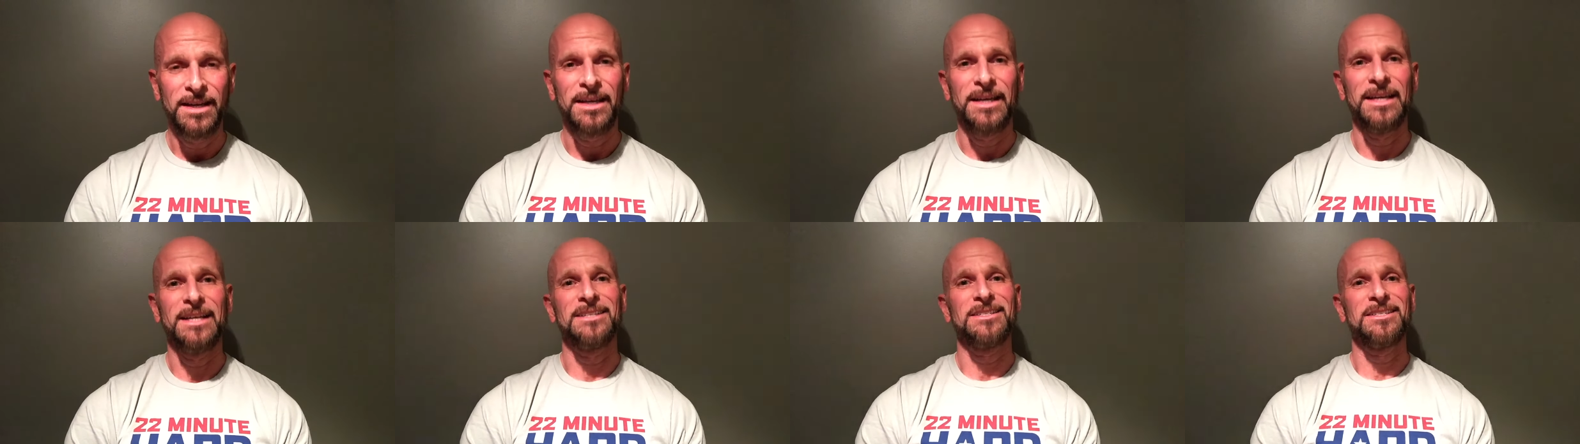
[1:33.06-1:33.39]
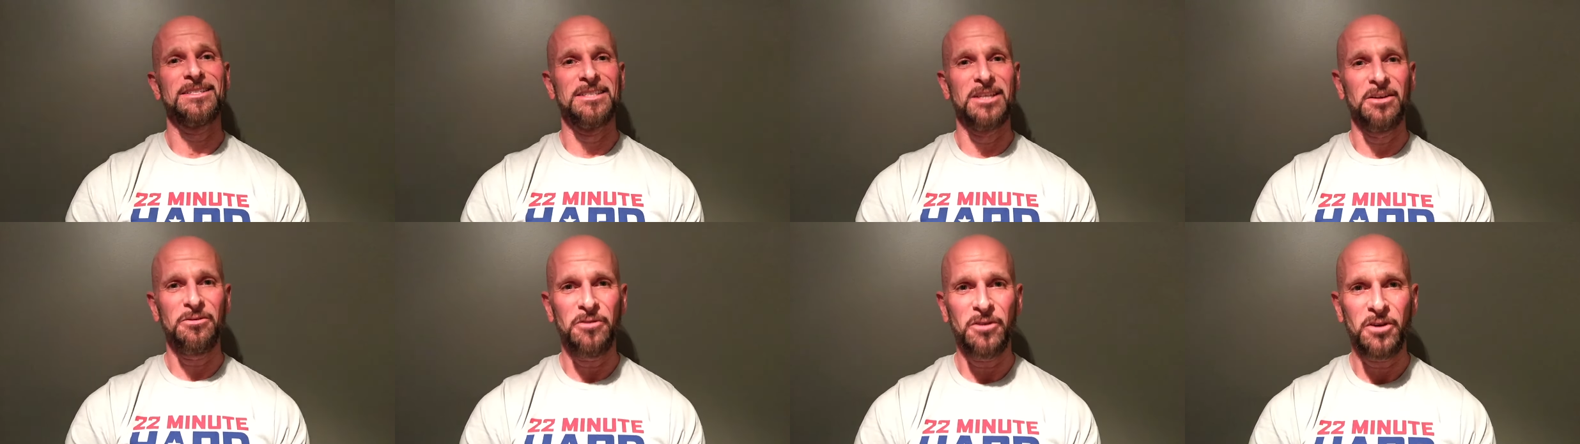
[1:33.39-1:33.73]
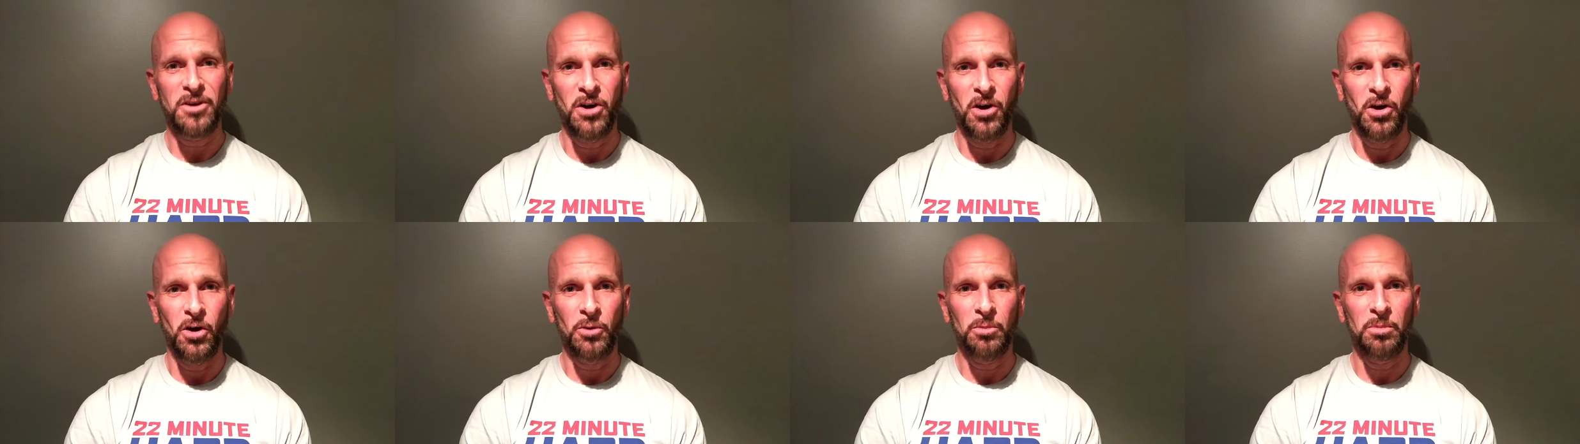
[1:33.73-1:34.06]
it's
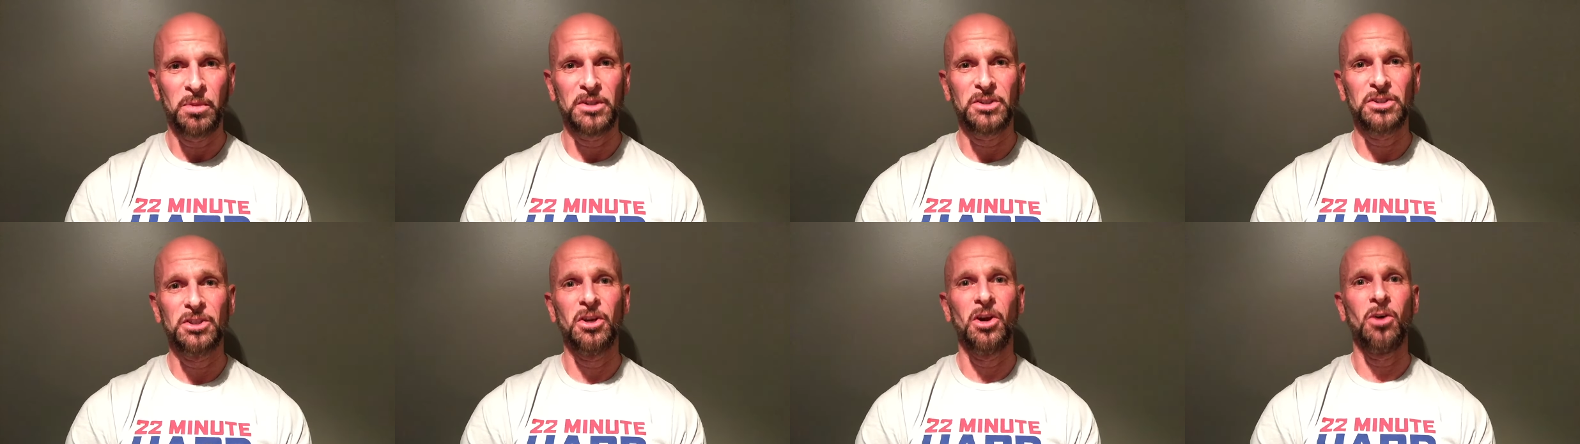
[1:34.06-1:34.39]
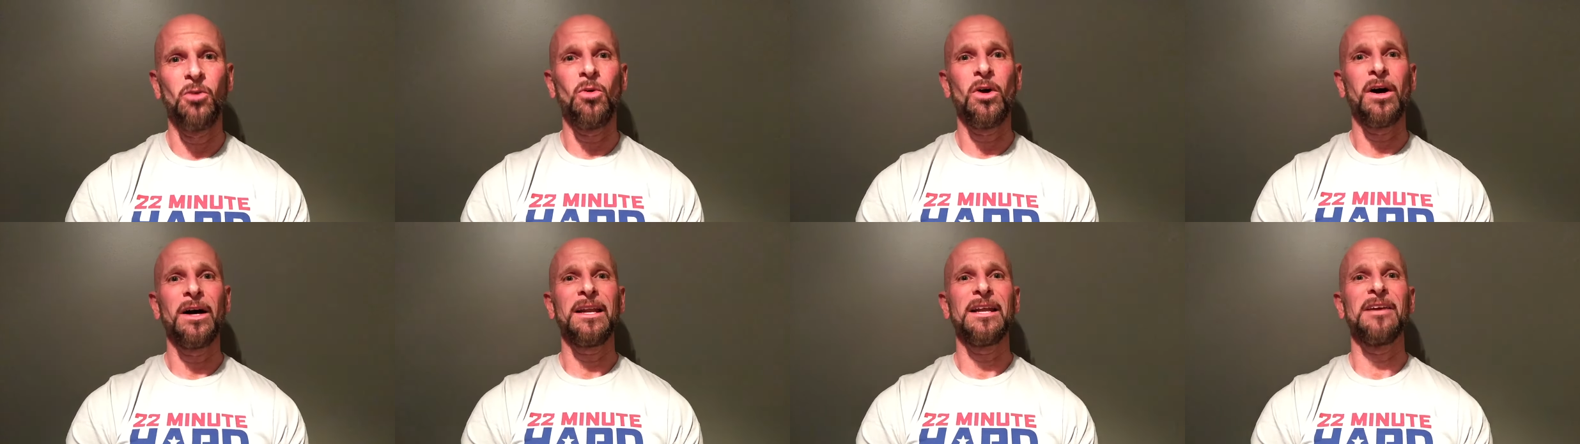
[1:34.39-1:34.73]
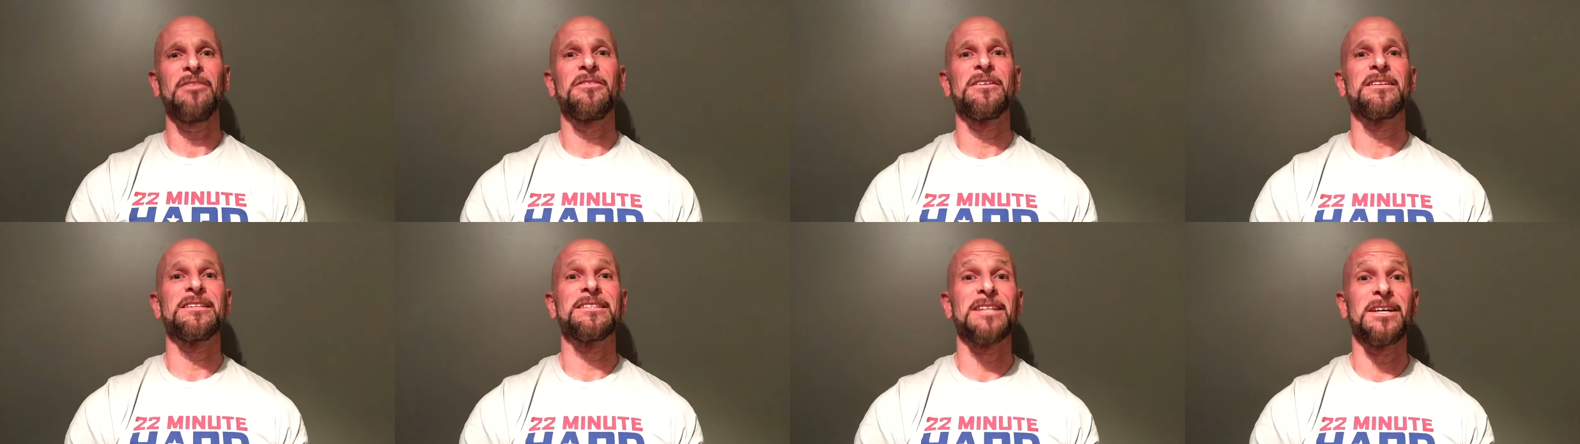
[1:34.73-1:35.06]
difficult, but you know what?
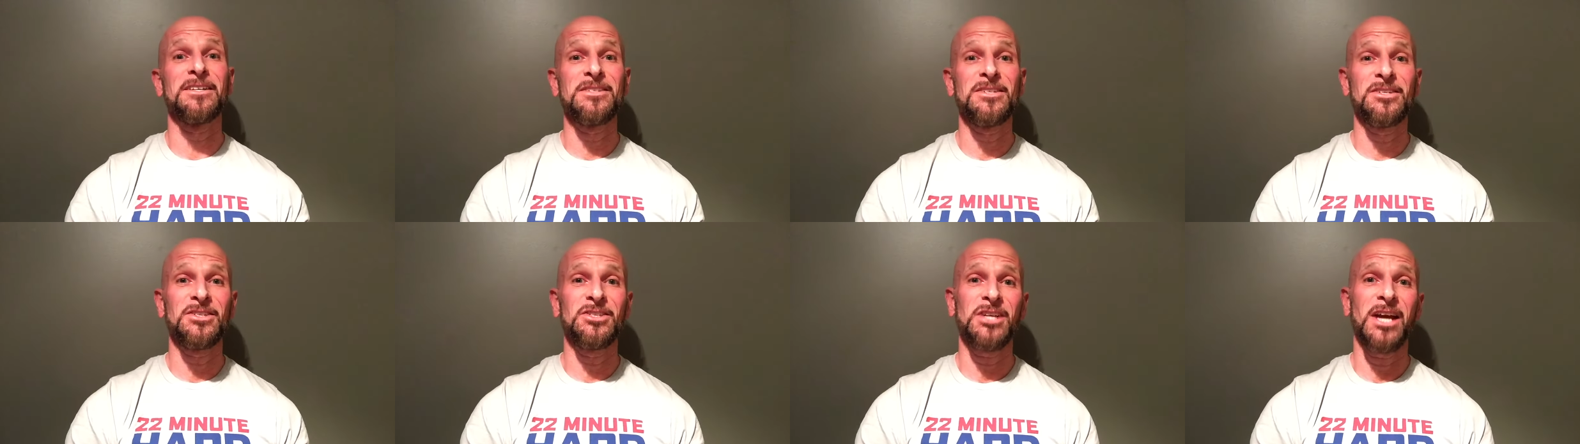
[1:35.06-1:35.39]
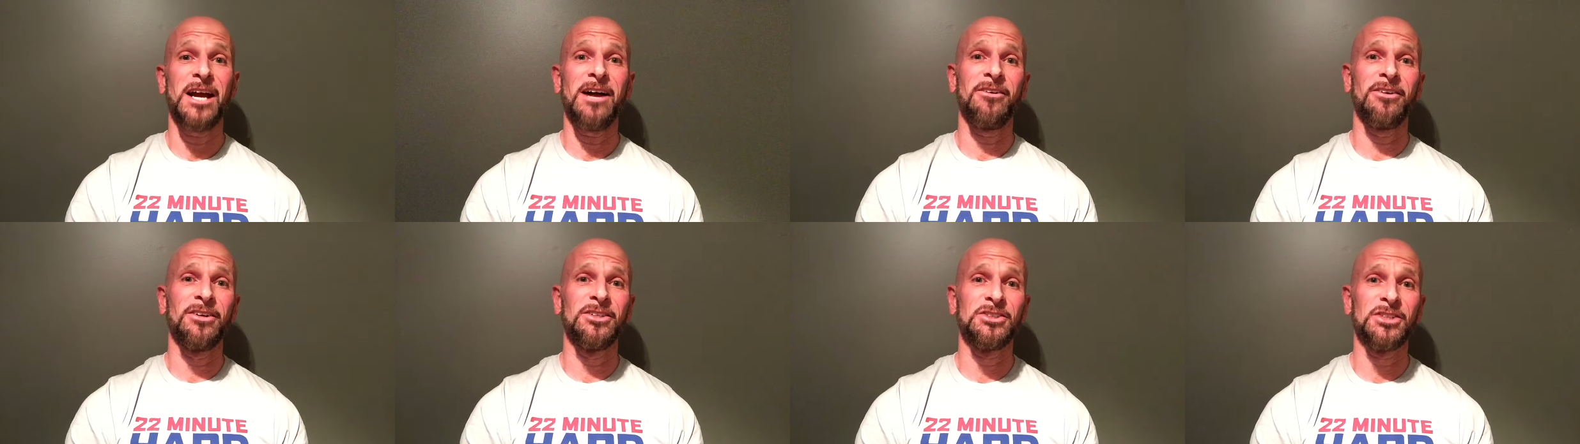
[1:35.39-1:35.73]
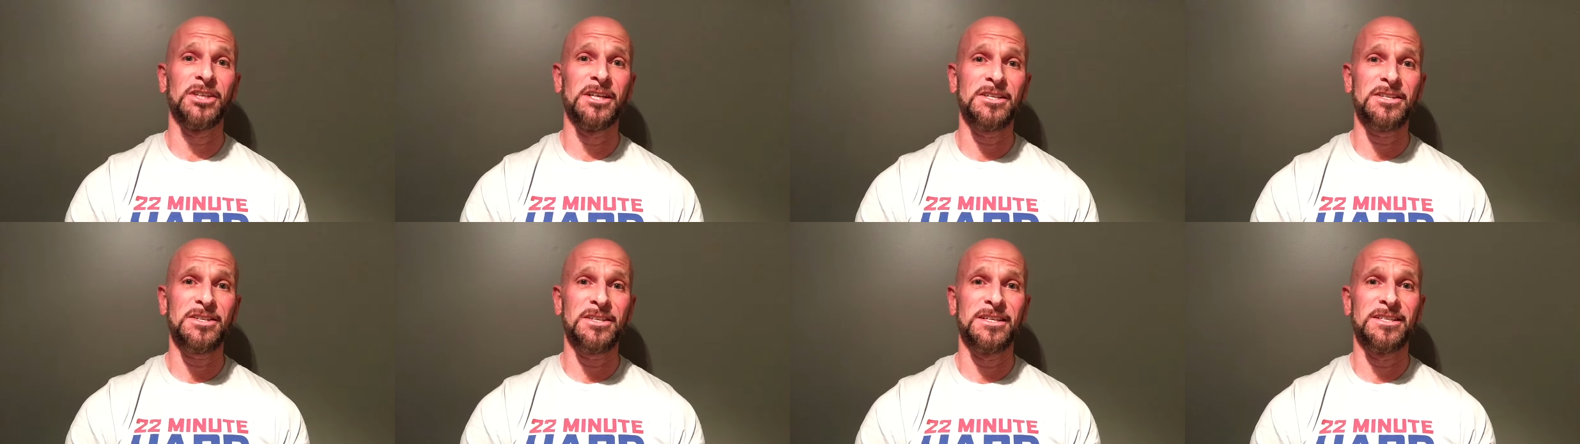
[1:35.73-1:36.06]
If it doesn't challenge
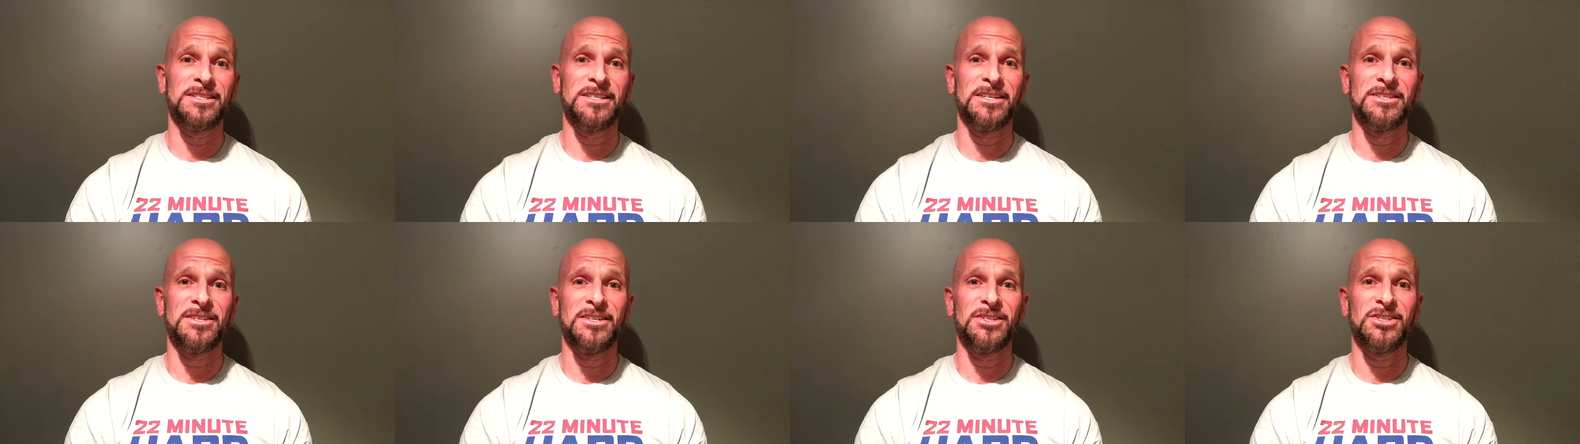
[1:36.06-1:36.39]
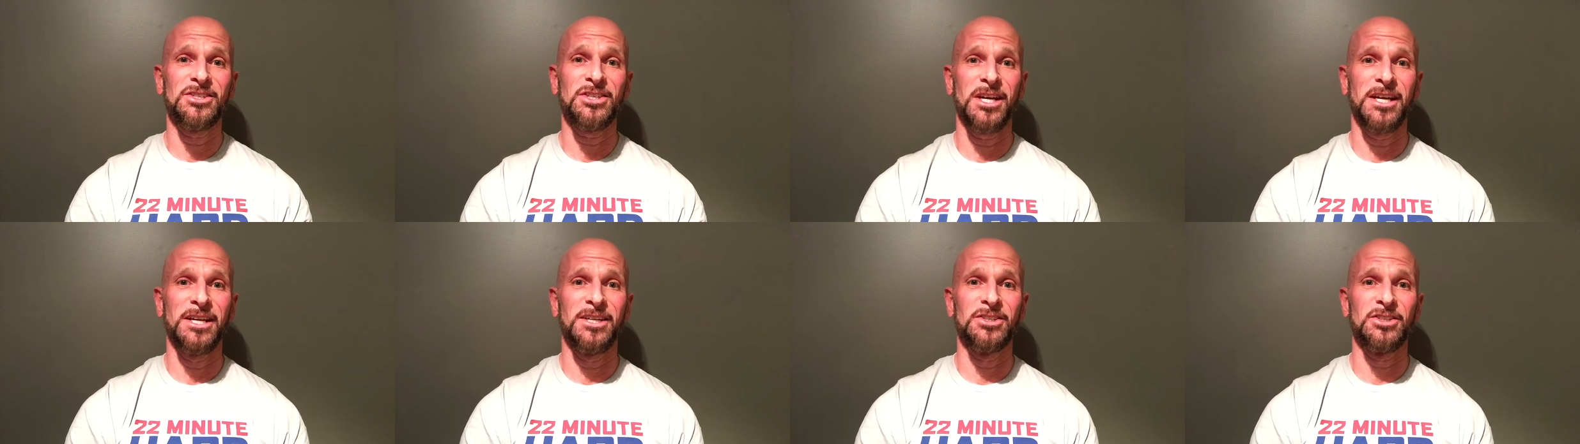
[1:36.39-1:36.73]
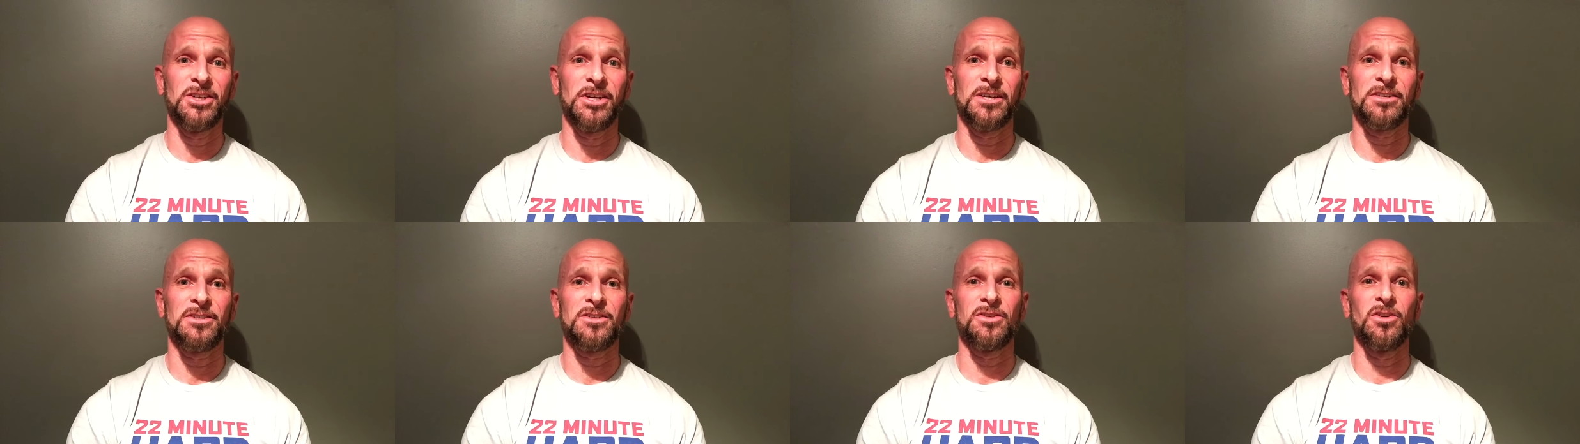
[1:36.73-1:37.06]
us, it doesn't change us.